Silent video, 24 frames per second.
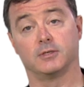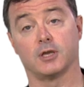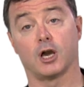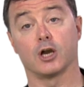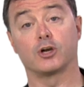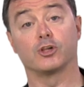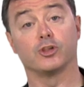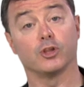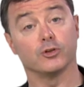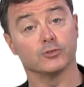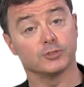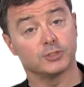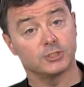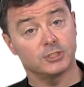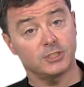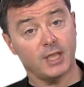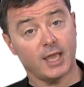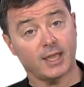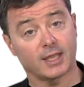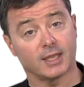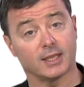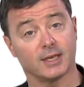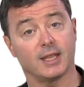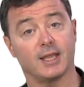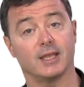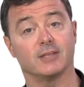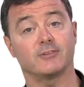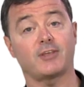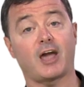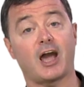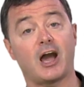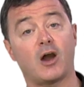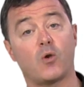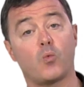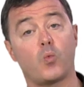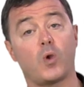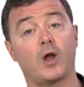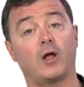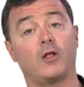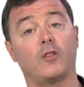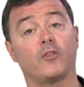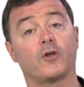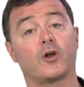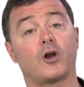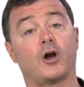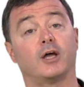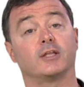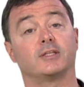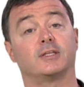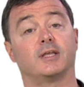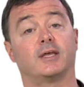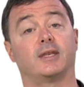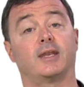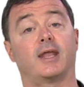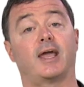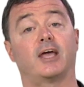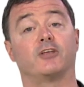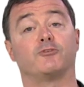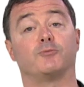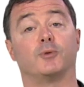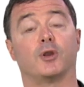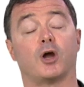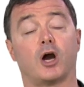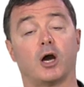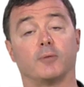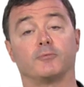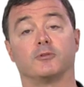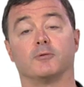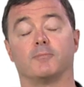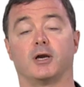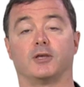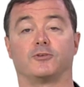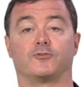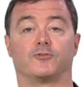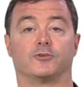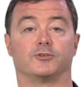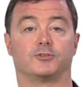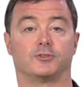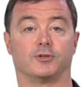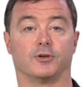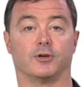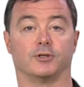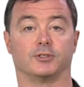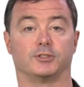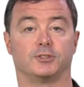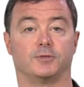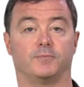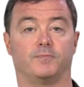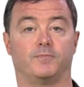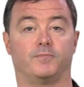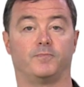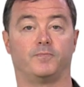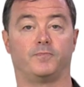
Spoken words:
A close second is how well the content has been optimized for search.